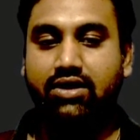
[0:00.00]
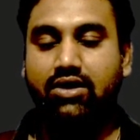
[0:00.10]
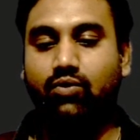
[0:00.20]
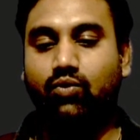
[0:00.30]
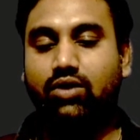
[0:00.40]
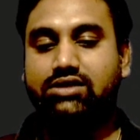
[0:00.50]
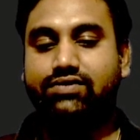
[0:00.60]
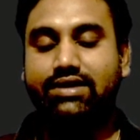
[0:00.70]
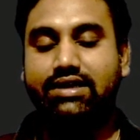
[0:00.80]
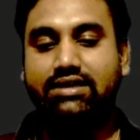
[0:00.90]
Once
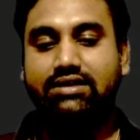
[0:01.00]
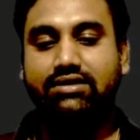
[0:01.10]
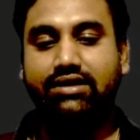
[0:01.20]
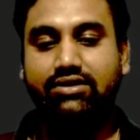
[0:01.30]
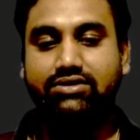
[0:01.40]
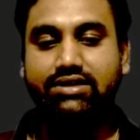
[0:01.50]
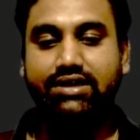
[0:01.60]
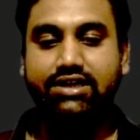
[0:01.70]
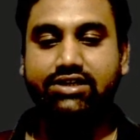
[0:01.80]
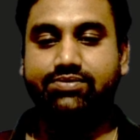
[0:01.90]
we get the 3000
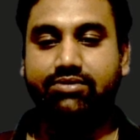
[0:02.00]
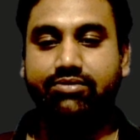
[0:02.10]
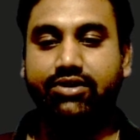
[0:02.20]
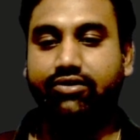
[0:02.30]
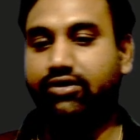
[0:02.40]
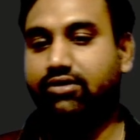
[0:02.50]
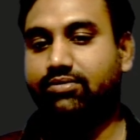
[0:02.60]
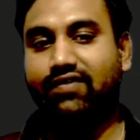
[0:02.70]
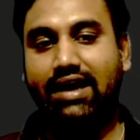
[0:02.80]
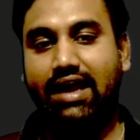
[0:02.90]
kg per meter
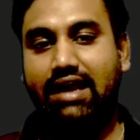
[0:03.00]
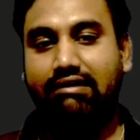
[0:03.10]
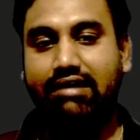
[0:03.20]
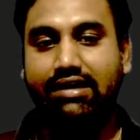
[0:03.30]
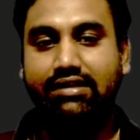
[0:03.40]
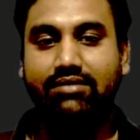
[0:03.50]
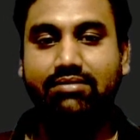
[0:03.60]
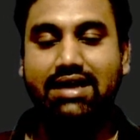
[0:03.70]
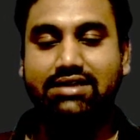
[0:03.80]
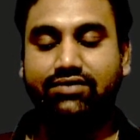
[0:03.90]
cube, calculating the
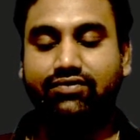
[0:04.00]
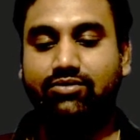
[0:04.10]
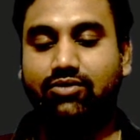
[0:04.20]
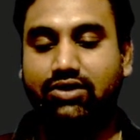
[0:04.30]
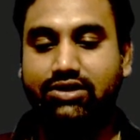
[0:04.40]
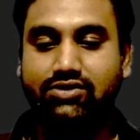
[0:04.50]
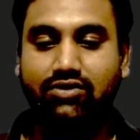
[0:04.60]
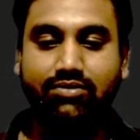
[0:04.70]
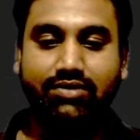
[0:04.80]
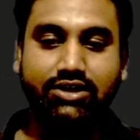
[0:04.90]
mass of the block is
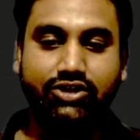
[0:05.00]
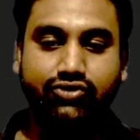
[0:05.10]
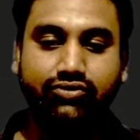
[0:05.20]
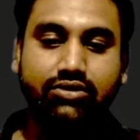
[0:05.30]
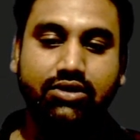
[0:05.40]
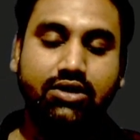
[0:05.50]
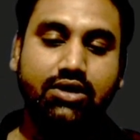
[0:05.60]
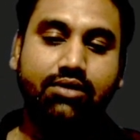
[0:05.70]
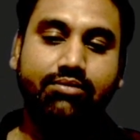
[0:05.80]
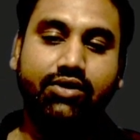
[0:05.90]
not a big issue,
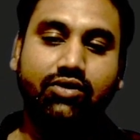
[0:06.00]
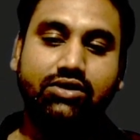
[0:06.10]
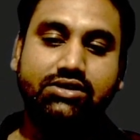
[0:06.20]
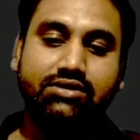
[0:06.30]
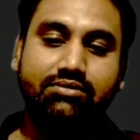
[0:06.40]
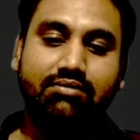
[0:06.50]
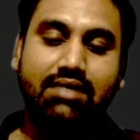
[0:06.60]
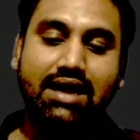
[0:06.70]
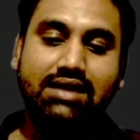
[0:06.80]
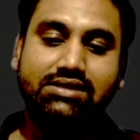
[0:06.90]
because
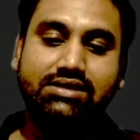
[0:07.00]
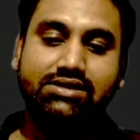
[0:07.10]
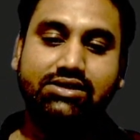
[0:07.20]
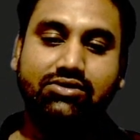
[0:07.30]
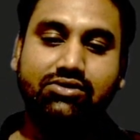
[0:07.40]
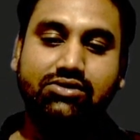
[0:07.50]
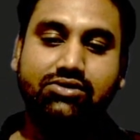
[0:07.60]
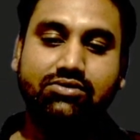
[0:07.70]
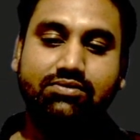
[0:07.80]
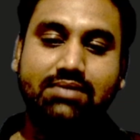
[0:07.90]
mass
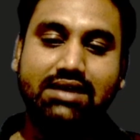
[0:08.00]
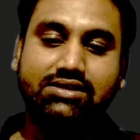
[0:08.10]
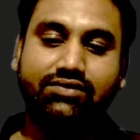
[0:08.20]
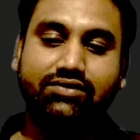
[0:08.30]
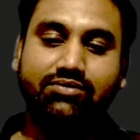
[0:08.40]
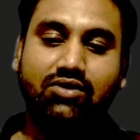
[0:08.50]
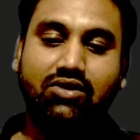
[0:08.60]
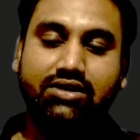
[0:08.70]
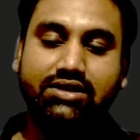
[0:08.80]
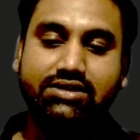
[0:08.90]
of the
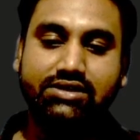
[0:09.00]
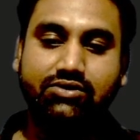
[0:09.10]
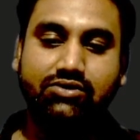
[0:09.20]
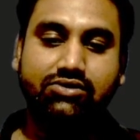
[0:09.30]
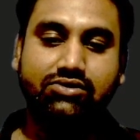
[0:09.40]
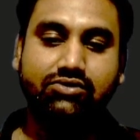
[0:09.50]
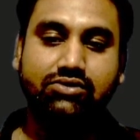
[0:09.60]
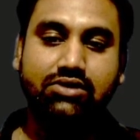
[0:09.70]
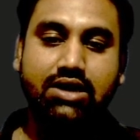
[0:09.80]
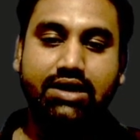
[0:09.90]
block is equal
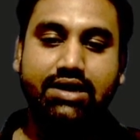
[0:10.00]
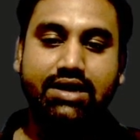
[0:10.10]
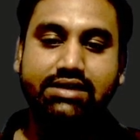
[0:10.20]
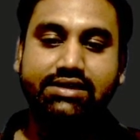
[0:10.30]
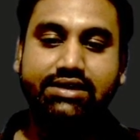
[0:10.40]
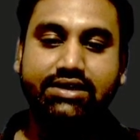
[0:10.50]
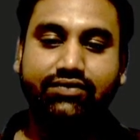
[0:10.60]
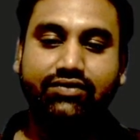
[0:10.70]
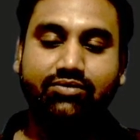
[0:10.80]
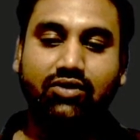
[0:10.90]
to density
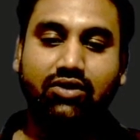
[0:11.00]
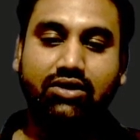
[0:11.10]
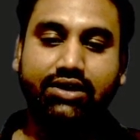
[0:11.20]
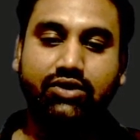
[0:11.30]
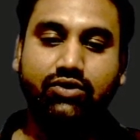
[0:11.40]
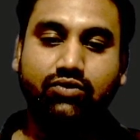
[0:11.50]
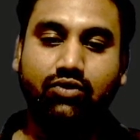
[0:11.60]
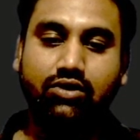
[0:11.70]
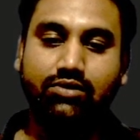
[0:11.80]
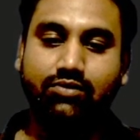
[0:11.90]
of the block into
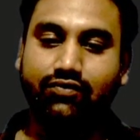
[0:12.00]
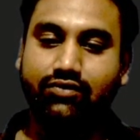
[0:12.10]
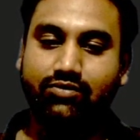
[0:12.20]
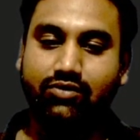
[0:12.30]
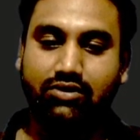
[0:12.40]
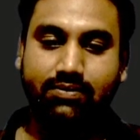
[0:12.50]
volume of the block.